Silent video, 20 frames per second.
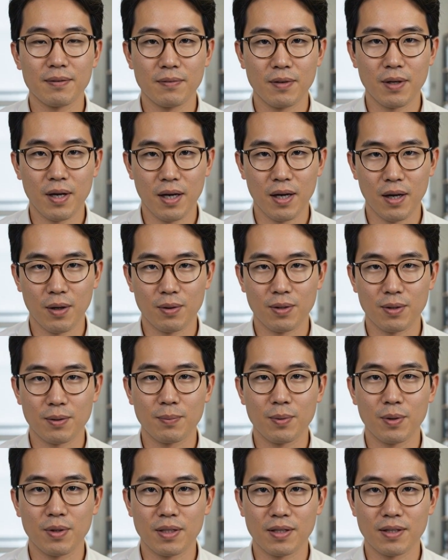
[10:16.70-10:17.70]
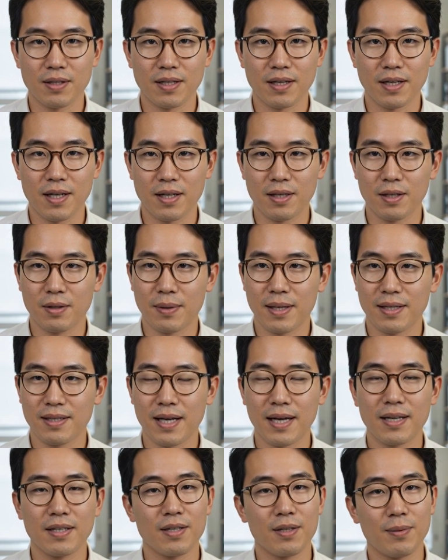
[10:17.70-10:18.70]
flaw was reported to the kernel
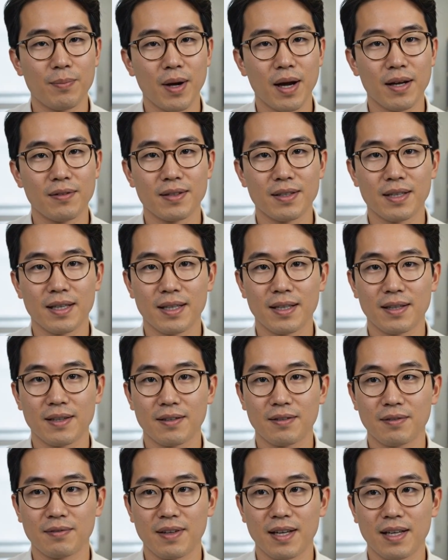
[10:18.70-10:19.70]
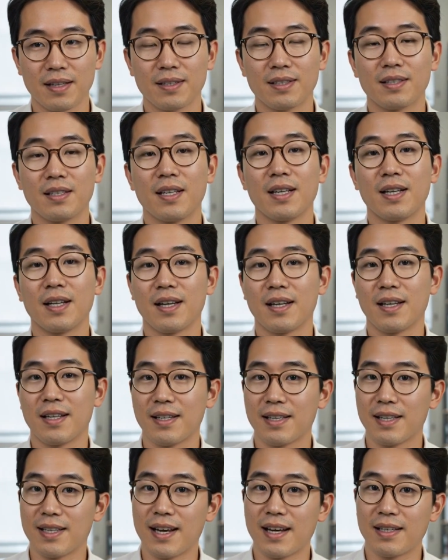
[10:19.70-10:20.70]
maintainers privately, fixed,
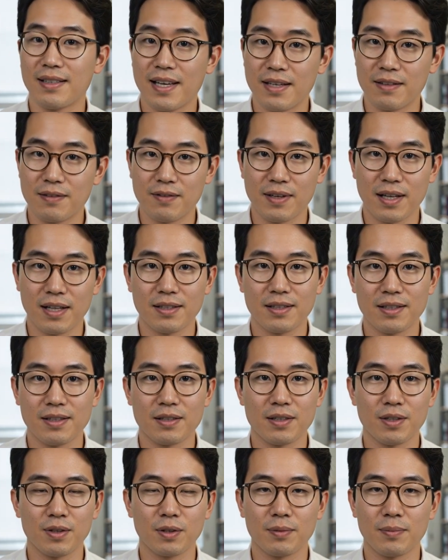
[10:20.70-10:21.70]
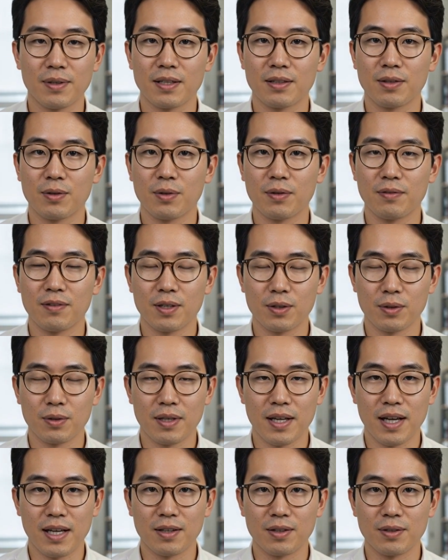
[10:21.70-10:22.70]
and had that fix distributed through official
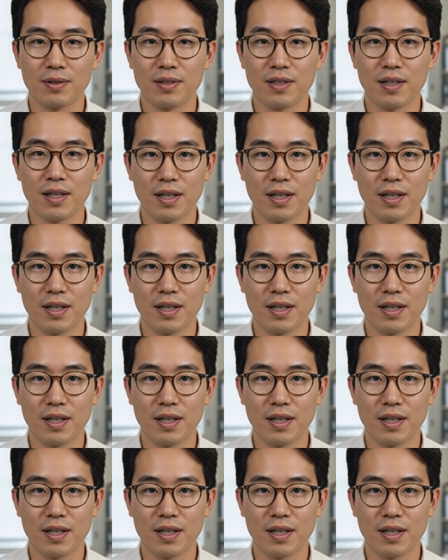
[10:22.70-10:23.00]
channels